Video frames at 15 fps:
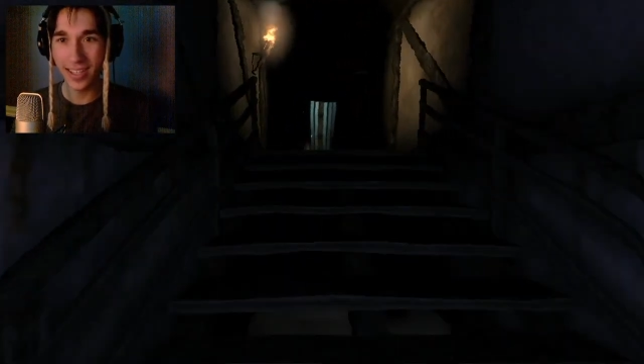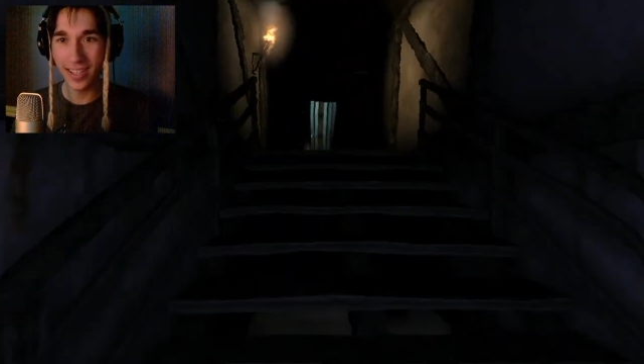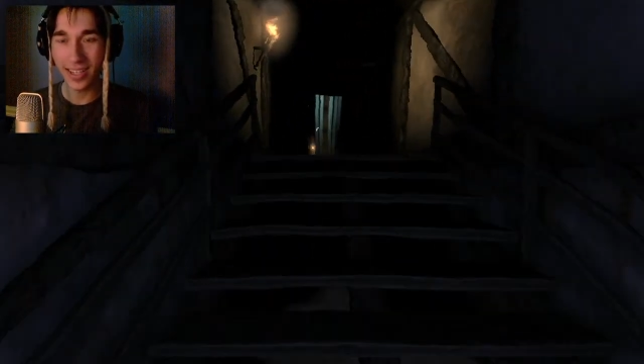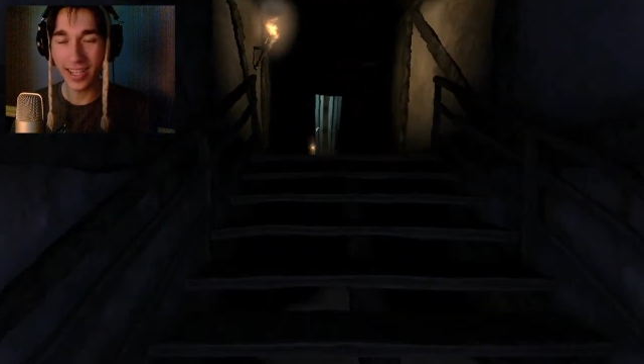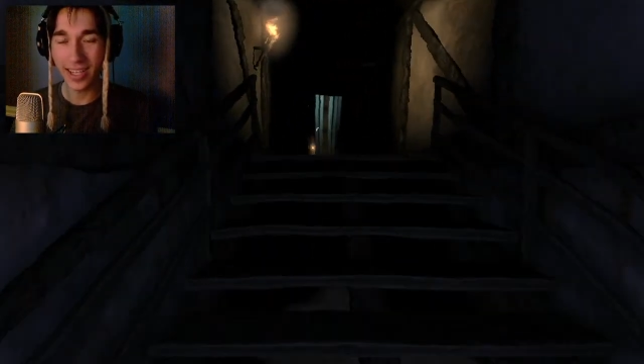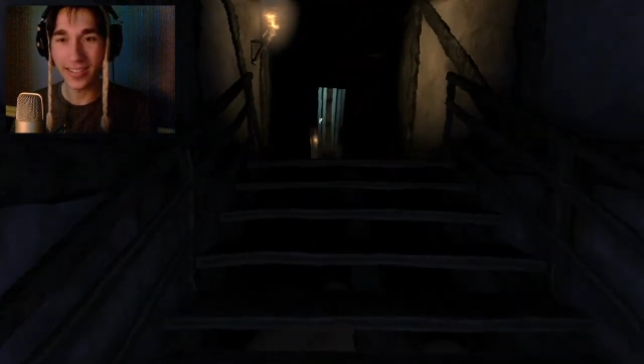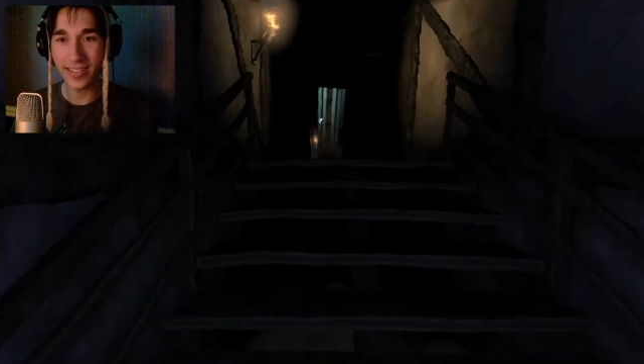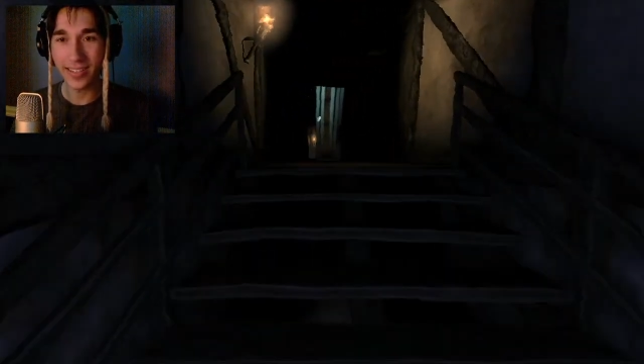
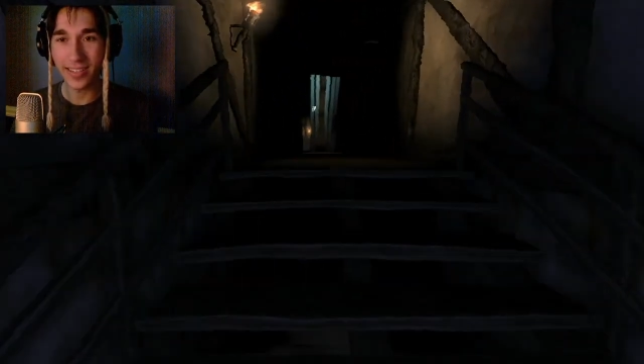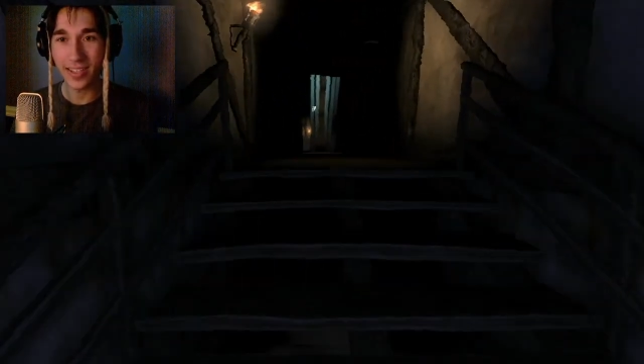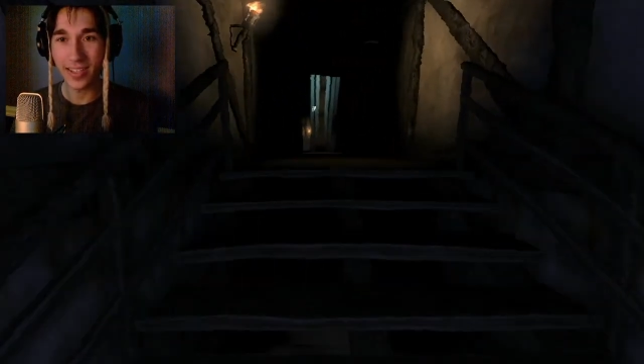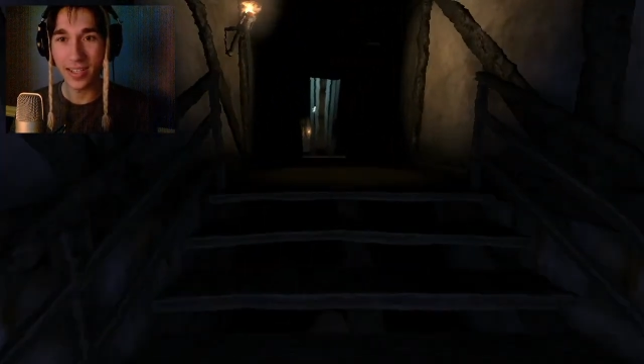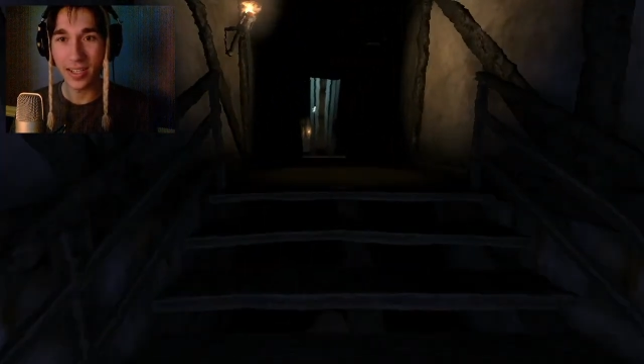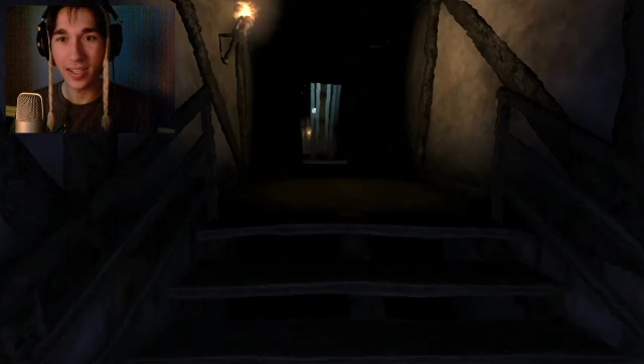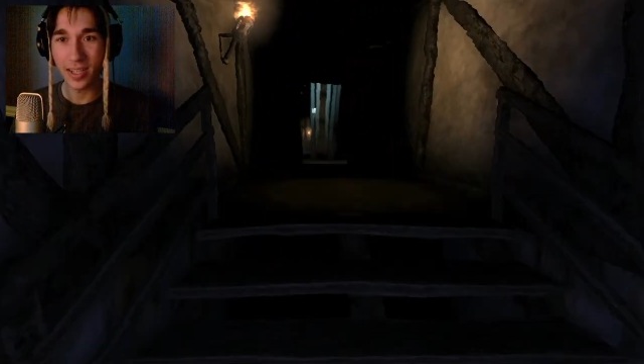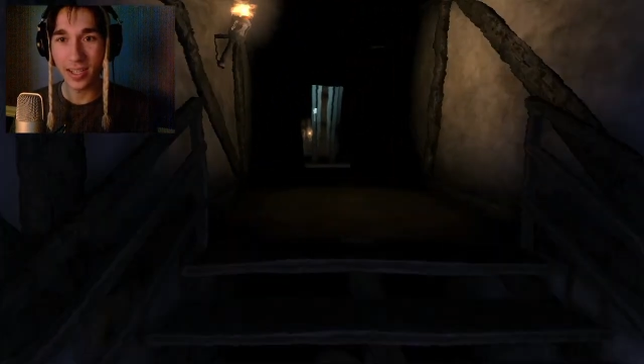Alright.
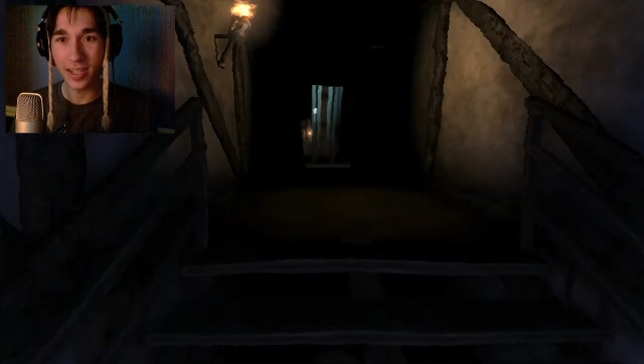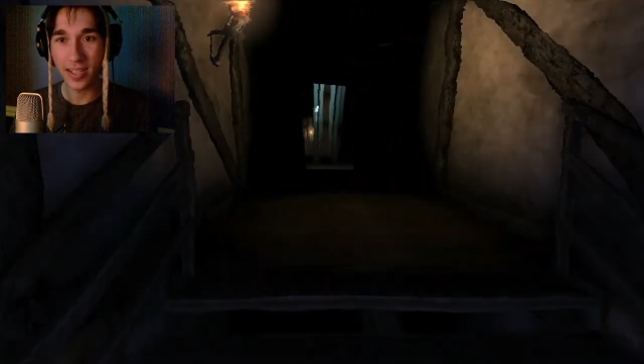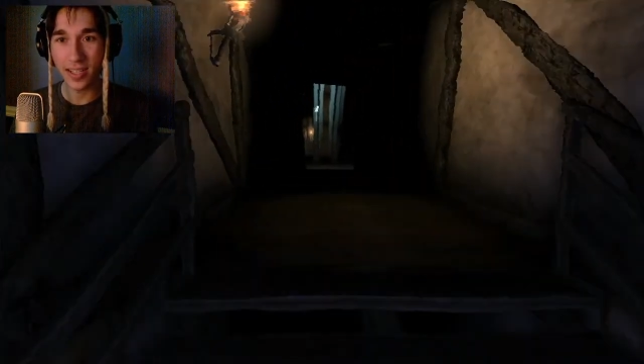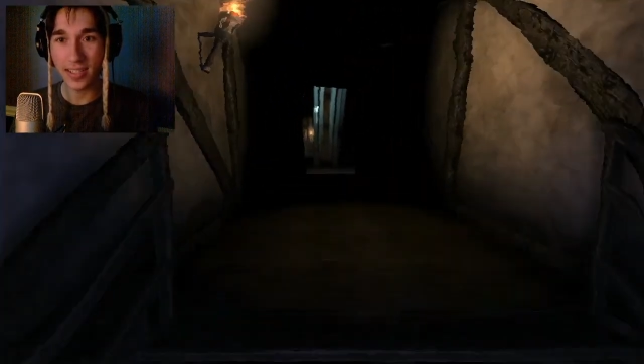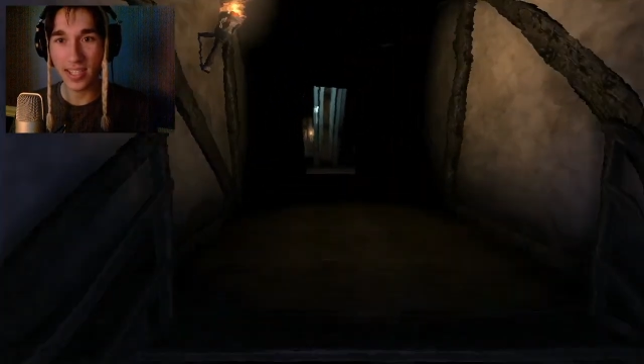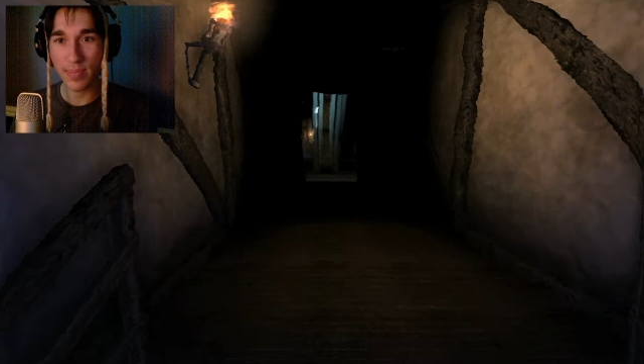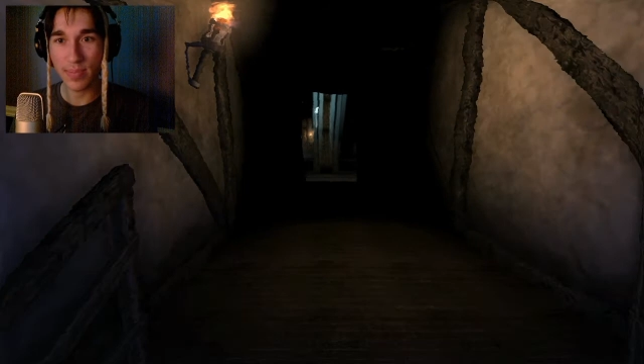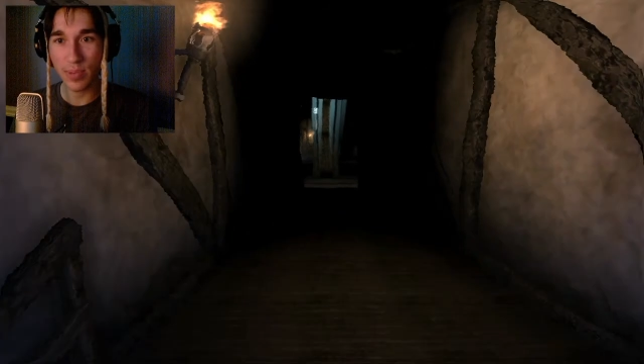Let's
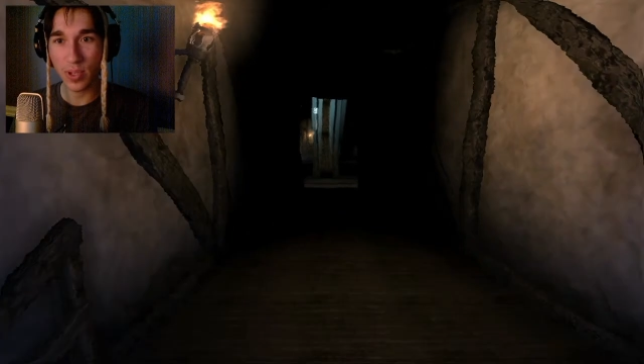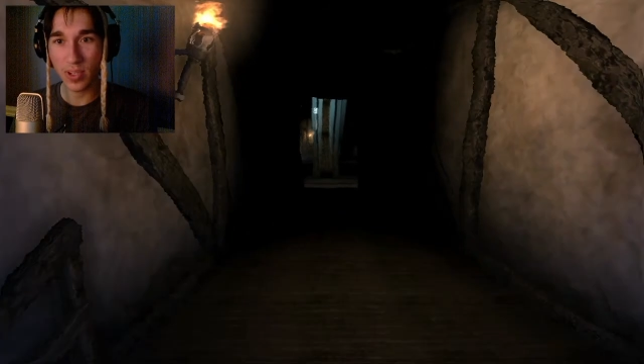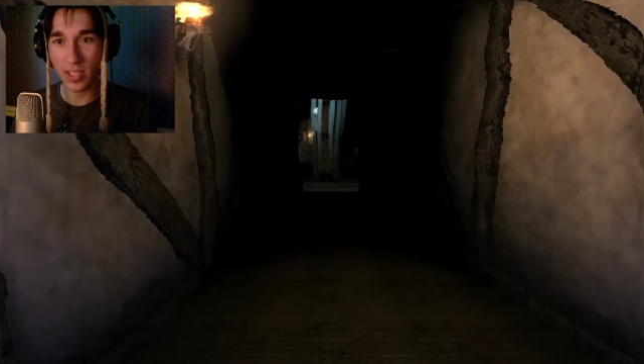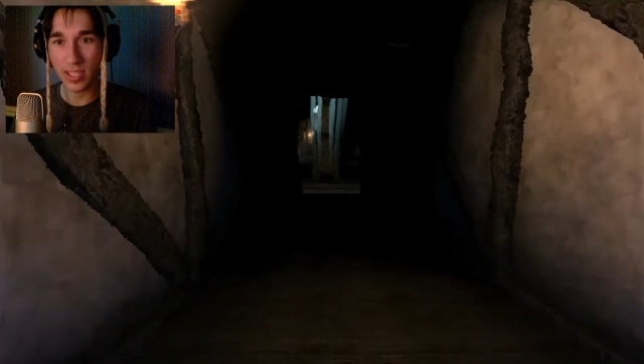explode